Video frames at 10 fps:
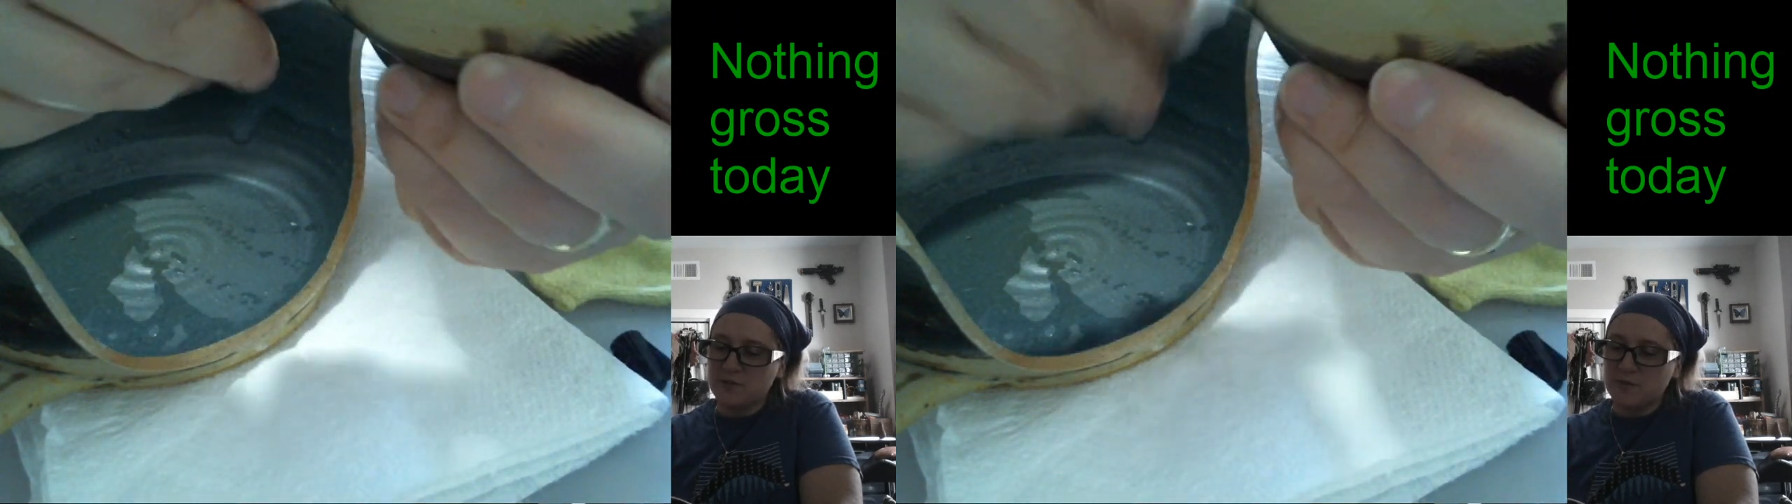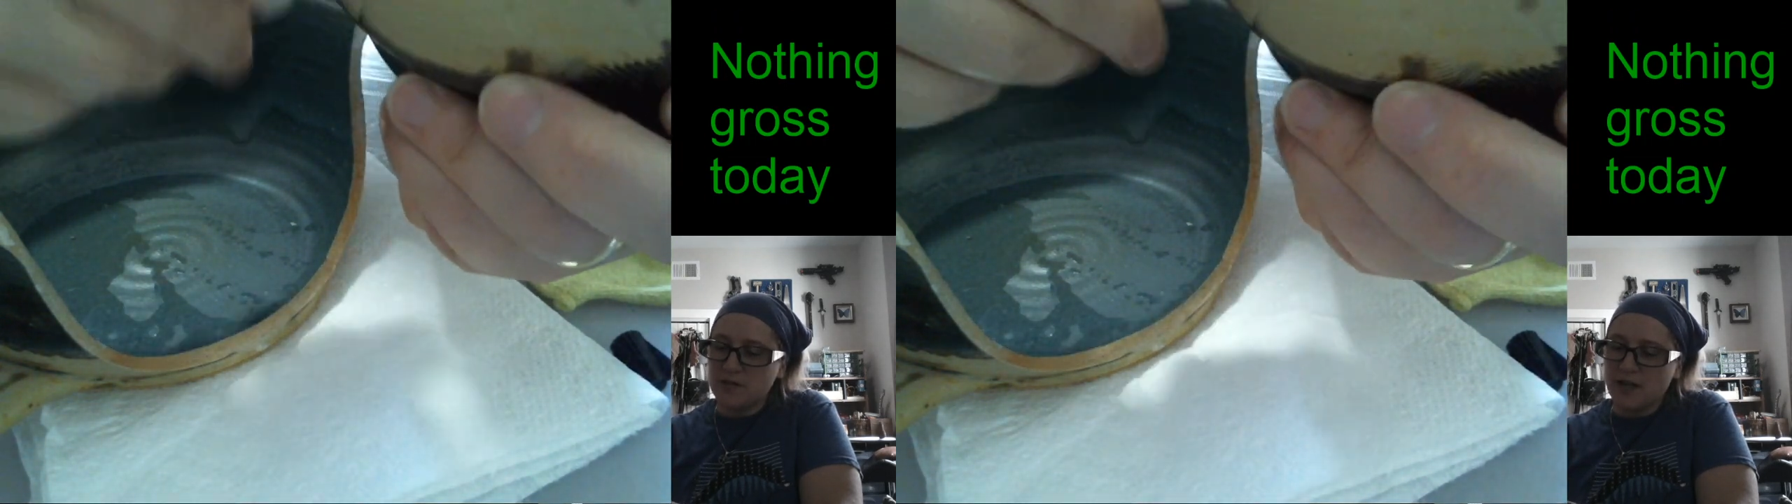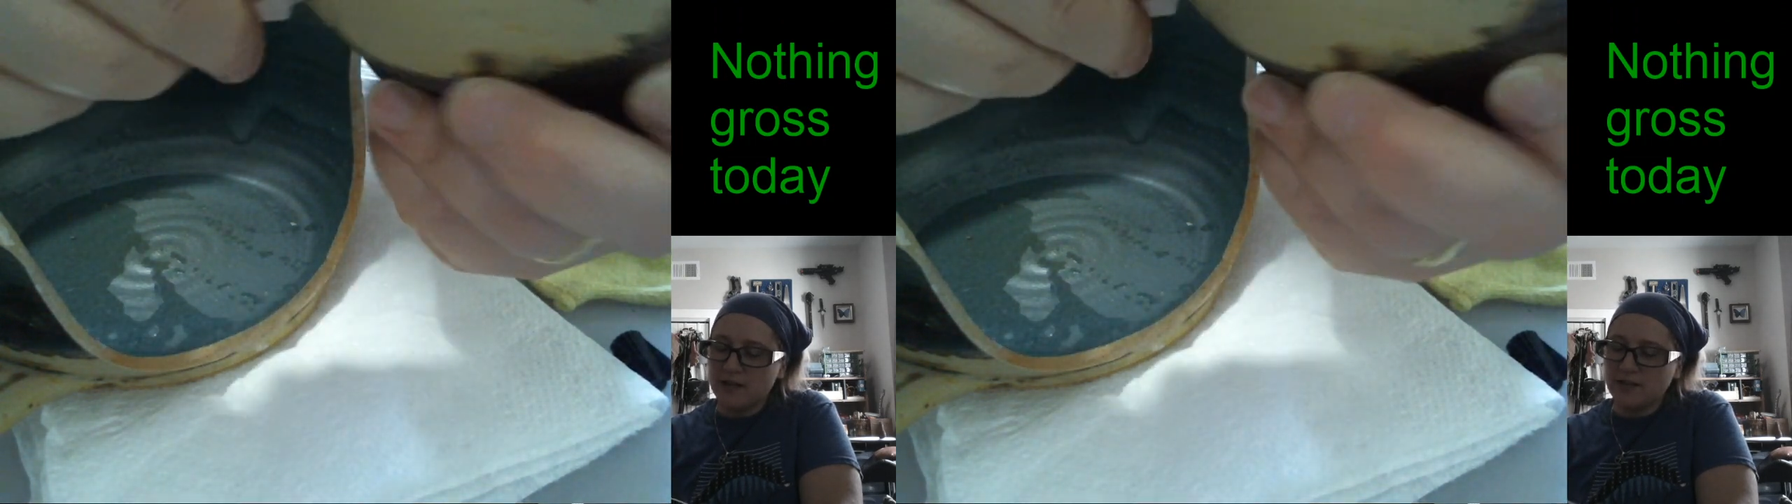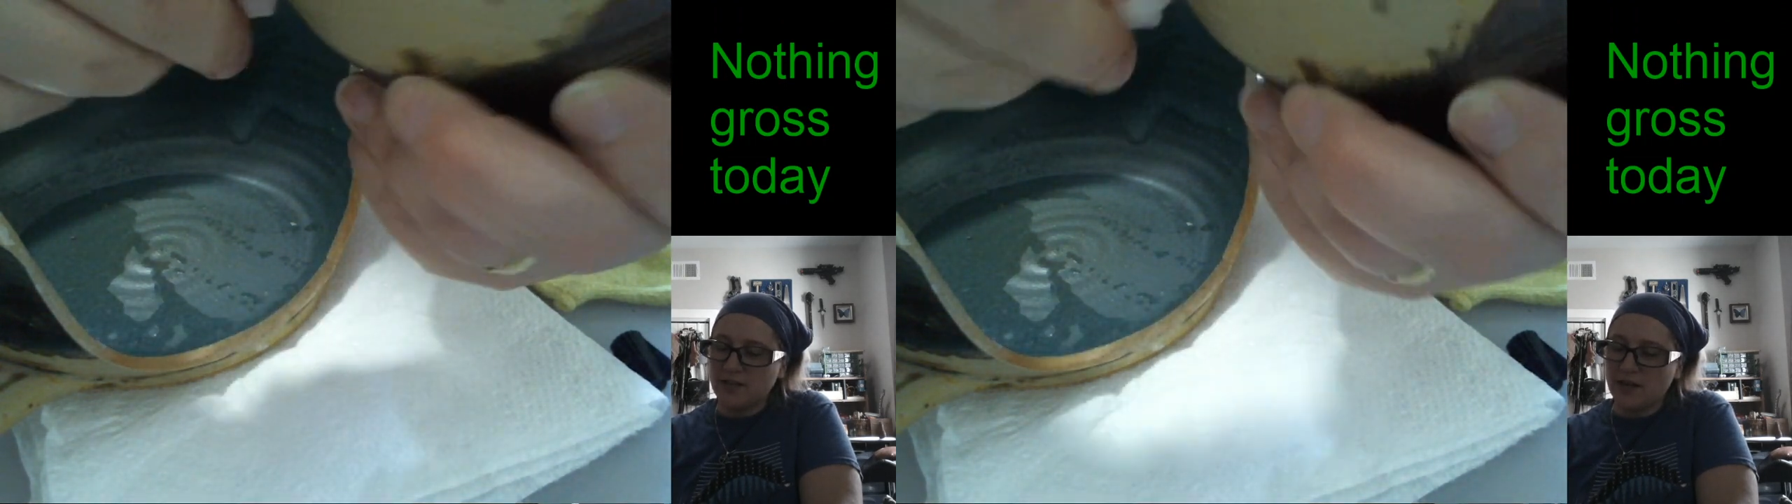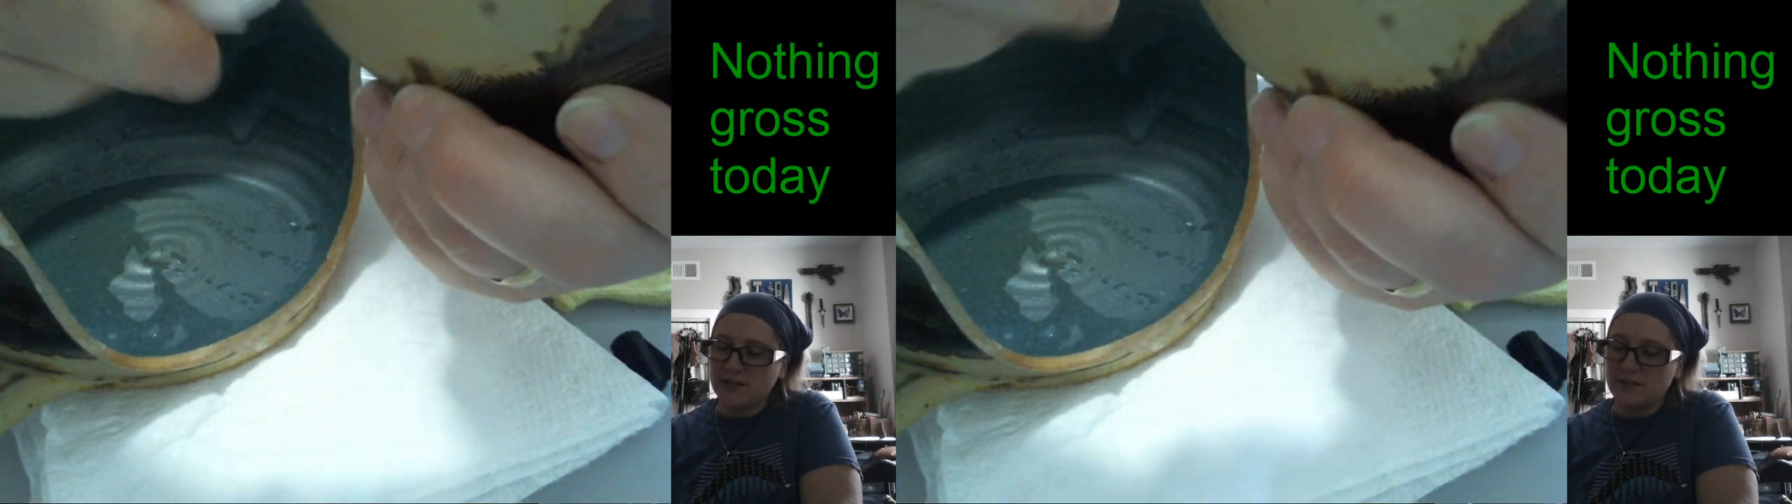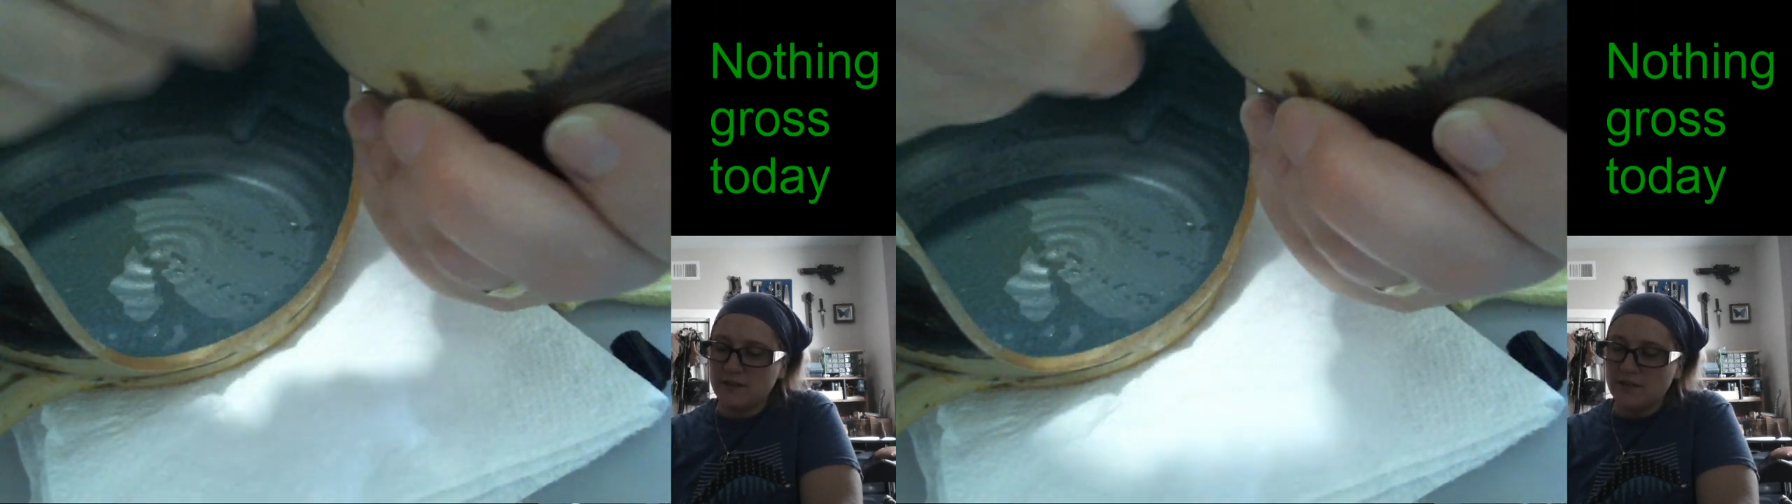to me had cut